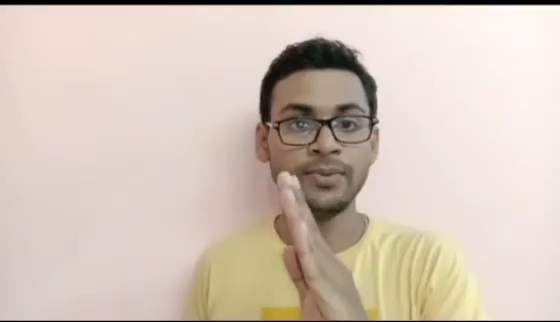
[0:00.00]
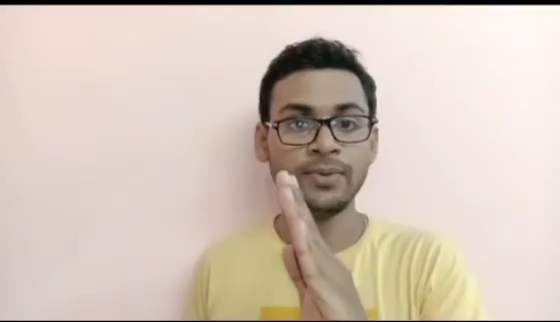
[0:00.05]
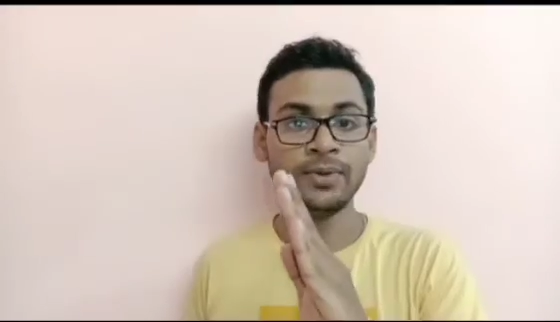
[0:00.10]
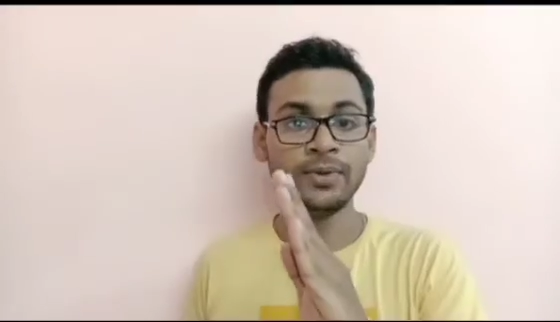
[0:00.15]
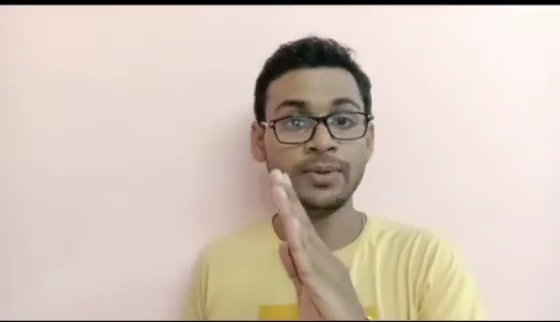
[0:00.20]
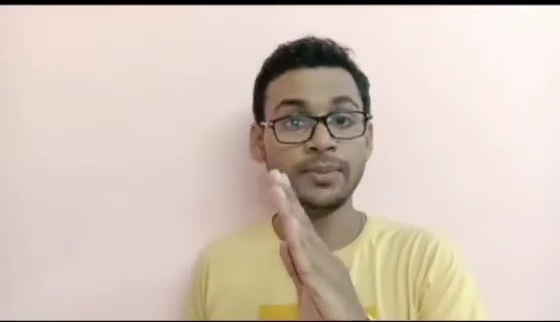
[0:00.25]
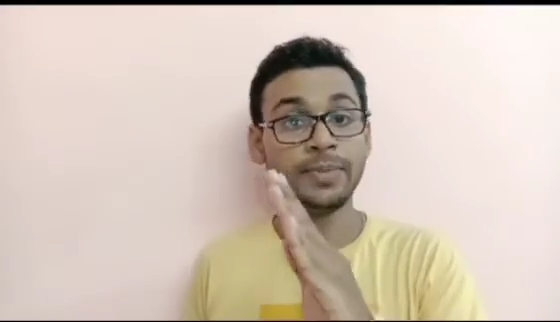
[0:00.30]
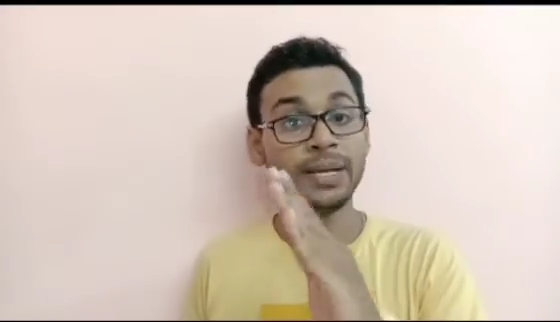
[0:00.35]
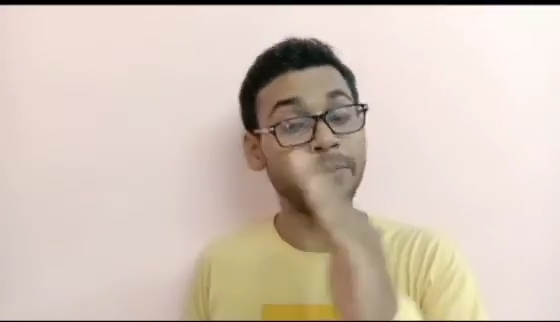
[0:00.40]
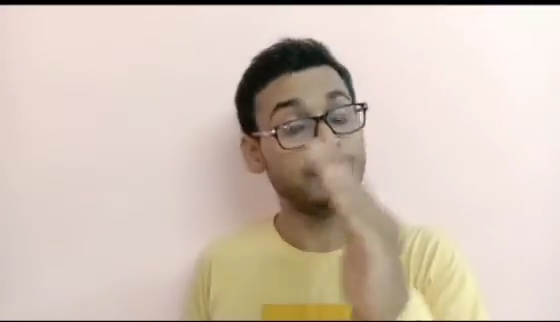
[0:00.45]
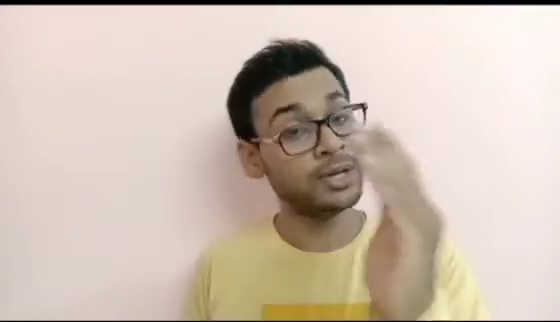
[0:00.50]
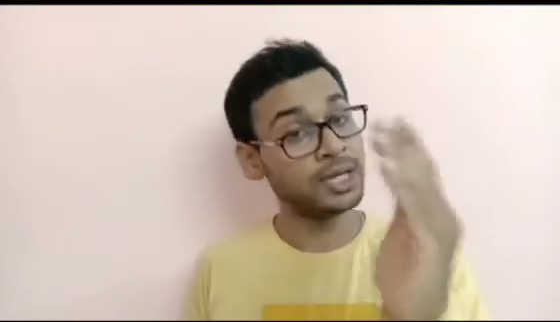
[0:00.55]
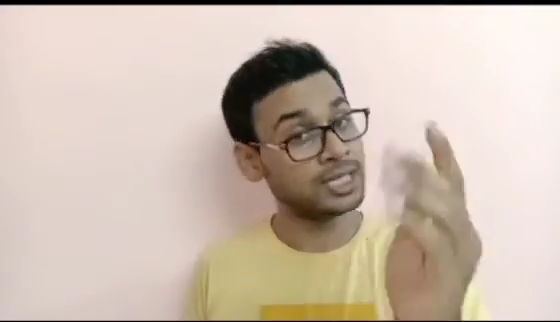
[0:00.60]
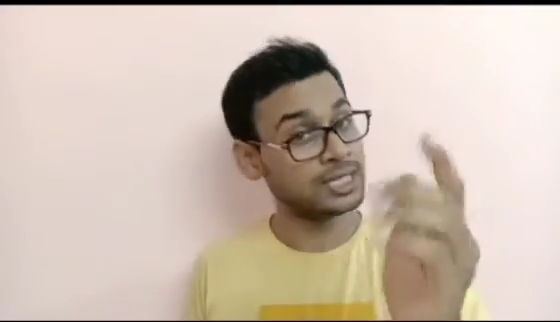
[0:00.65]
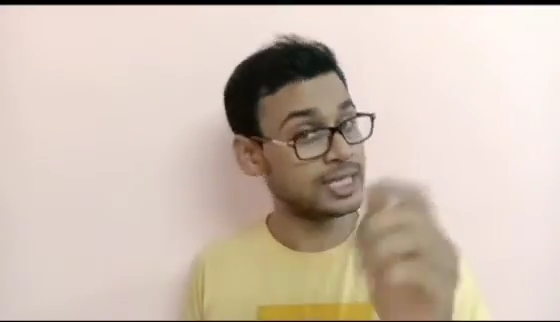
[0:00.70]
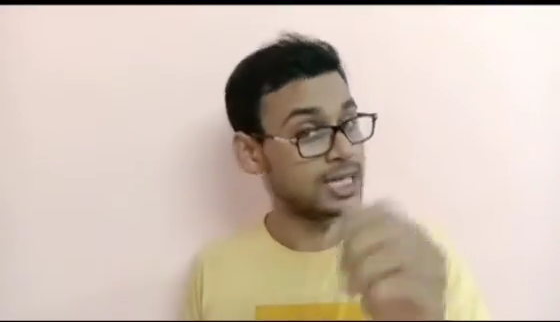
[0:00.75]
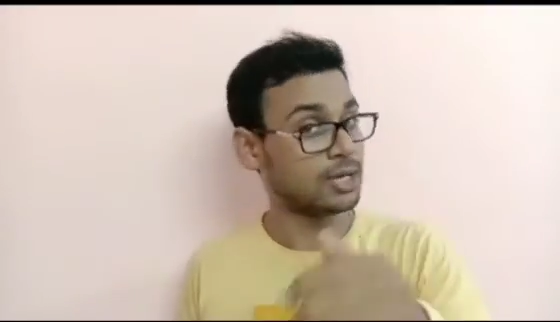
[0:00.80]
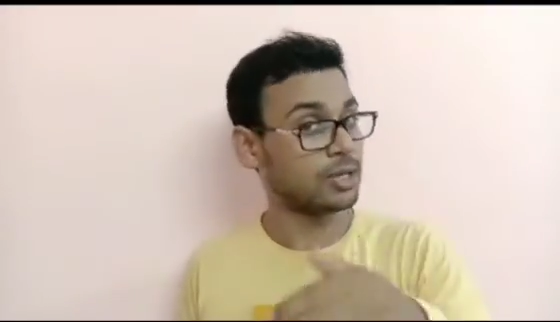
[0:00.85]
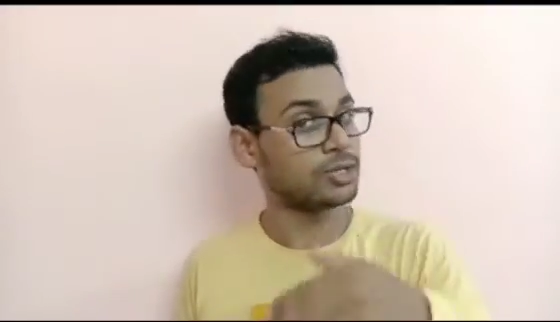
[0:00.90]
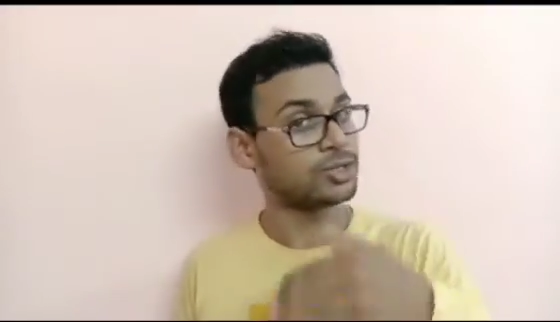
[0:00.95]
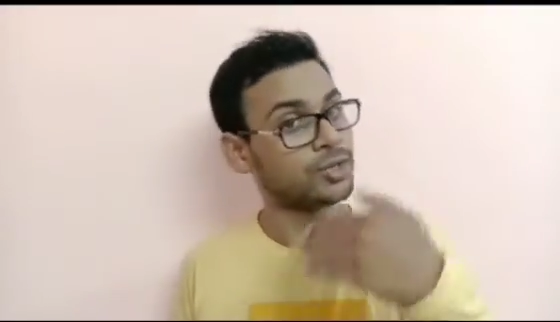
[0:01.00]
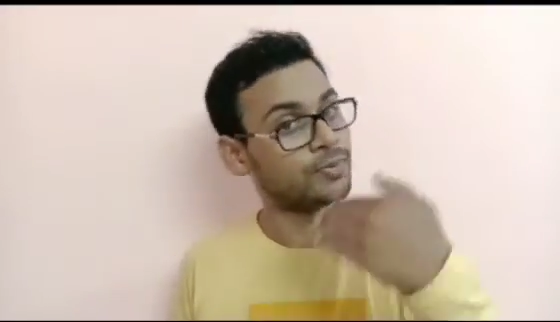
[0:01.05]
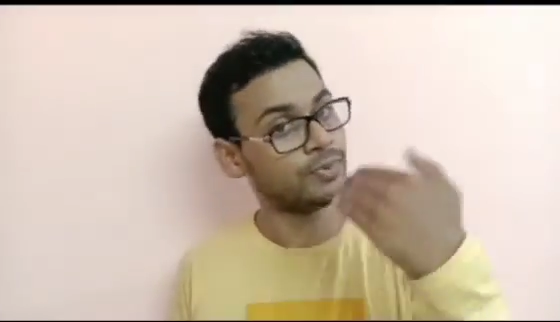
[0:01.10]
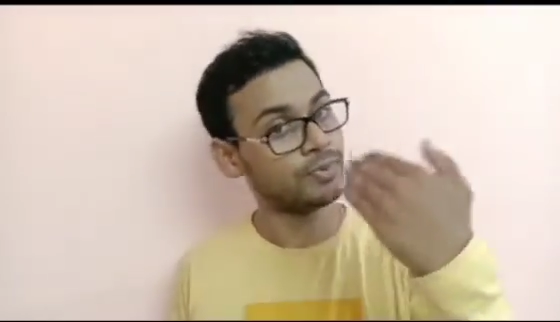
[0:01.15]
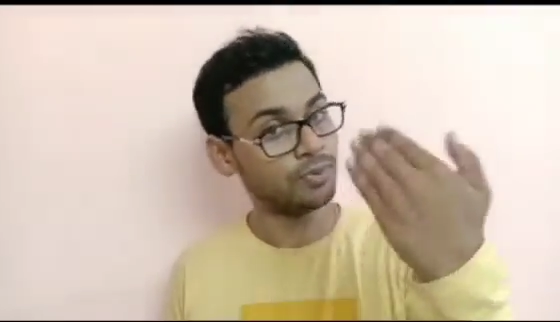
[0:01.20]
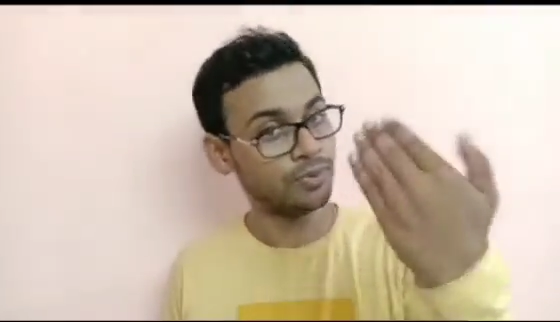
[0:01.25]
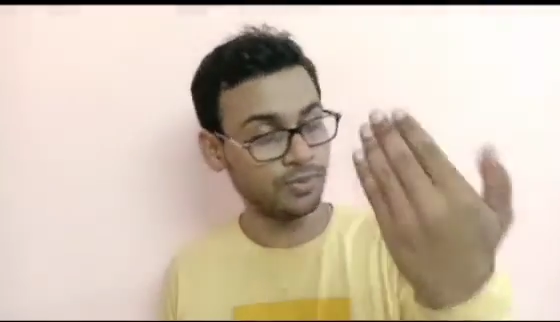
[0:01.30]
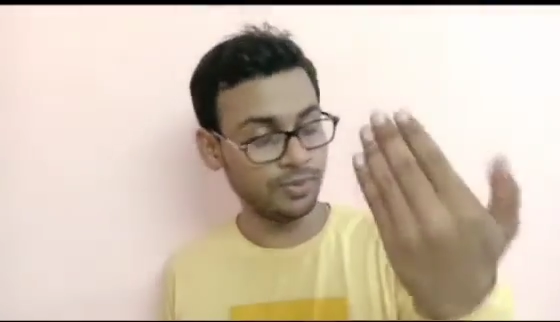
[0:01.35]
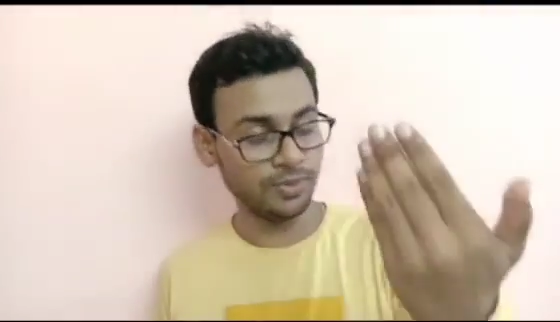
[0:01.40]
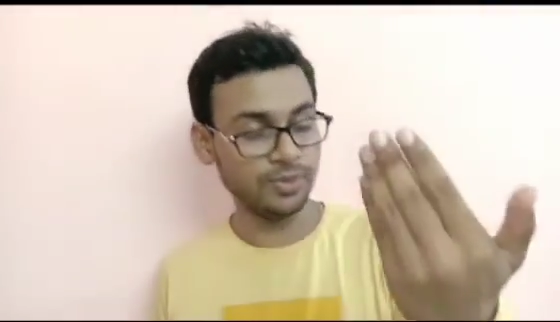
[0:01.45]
preference share also, we